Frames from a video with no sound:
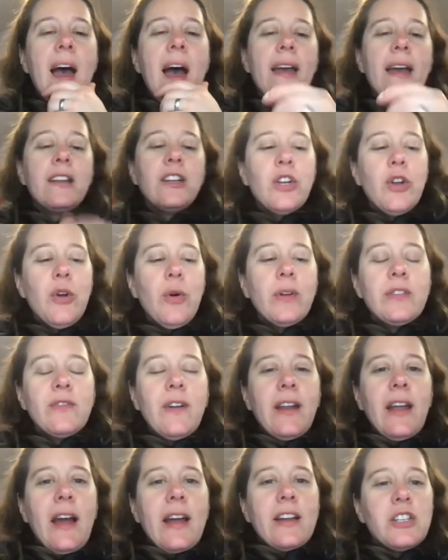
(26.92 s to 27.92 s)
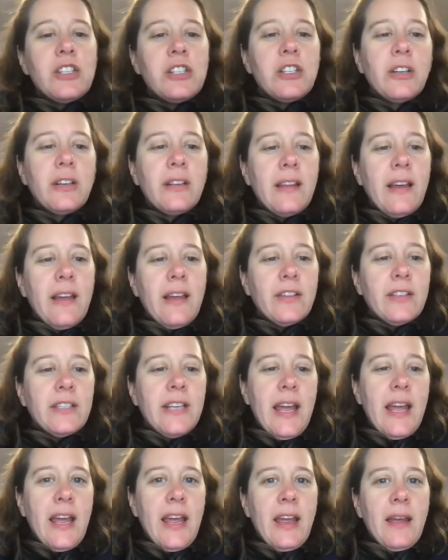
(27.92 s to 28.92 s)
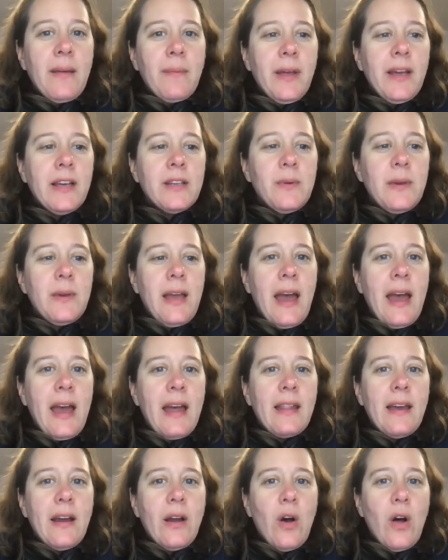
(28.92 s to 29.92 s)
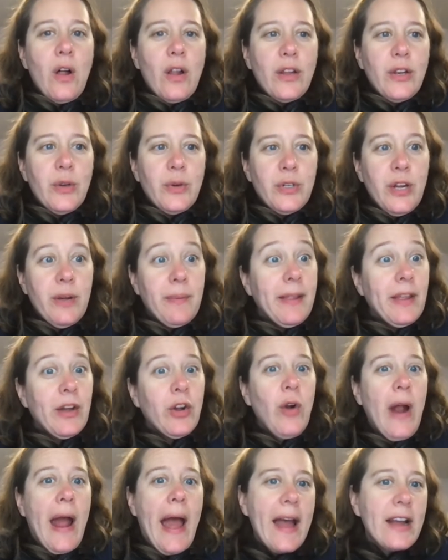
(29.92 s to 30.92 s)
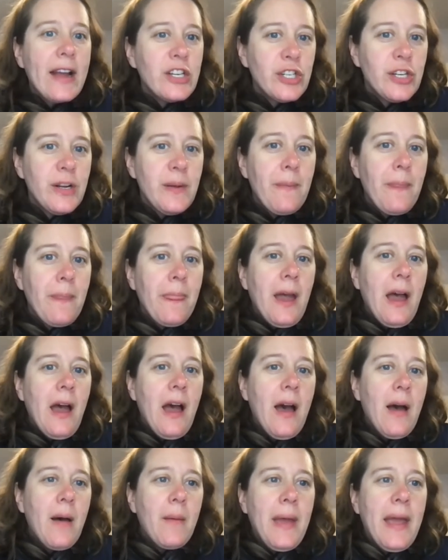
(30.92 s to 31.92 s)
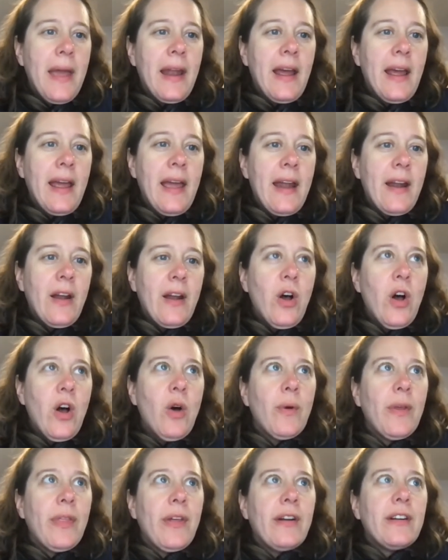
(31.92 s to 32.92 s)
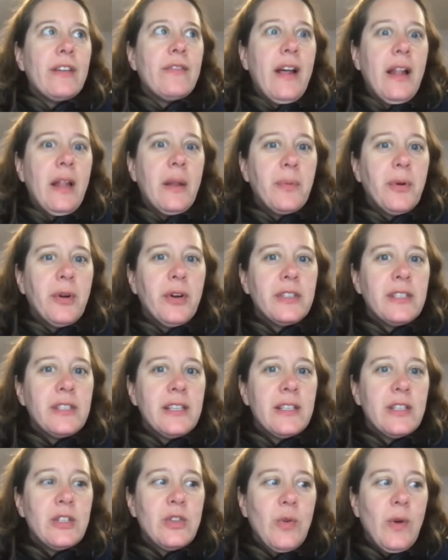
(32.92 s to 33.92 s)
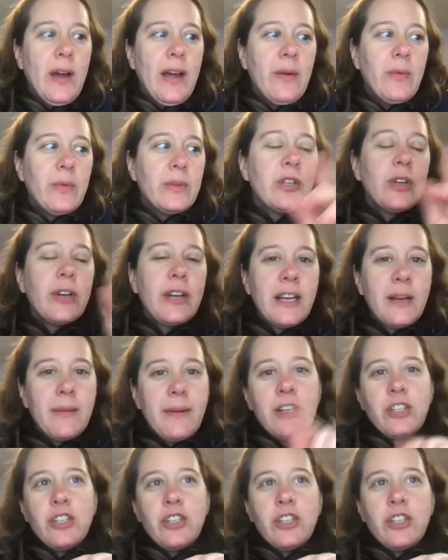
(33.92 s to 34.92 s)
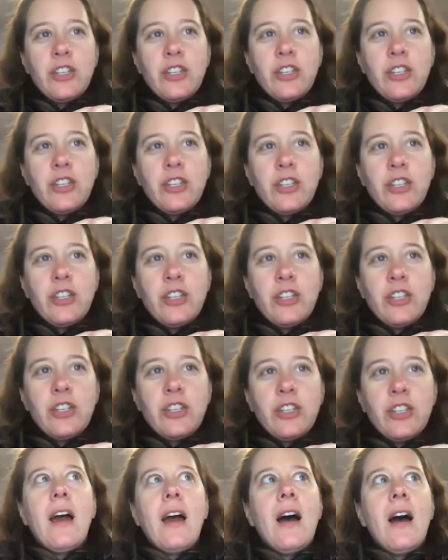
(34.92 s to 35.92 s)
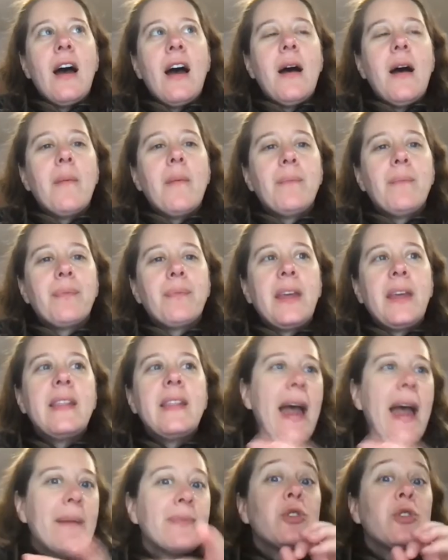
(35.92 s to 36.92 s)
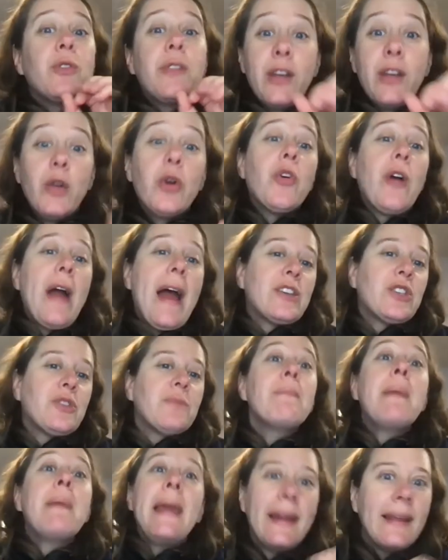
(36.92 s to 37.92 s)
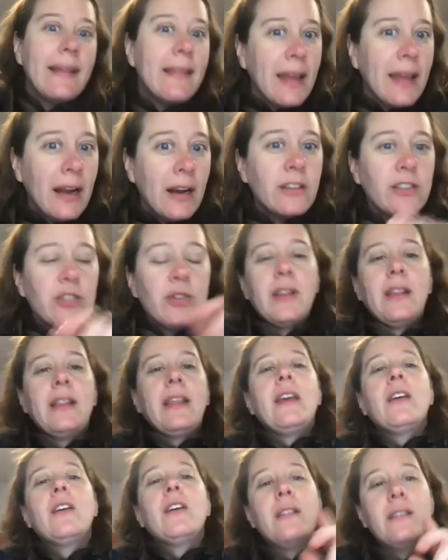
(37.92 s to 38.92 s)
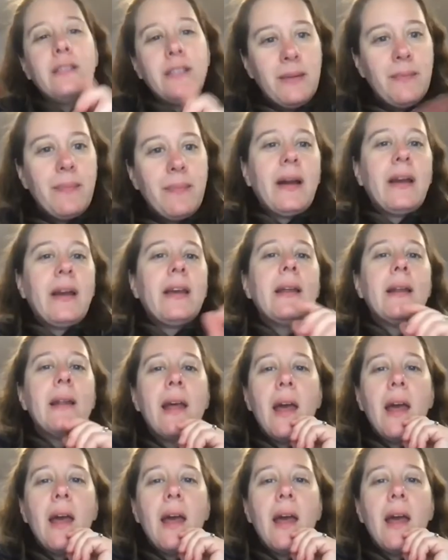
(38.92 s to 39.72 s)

it's funny. I just looked the other day because we had that call and you were talking about the crash. And I had a call with our developers. And so I was looking to make sure in the app store that your crash made it there so that they could debug it.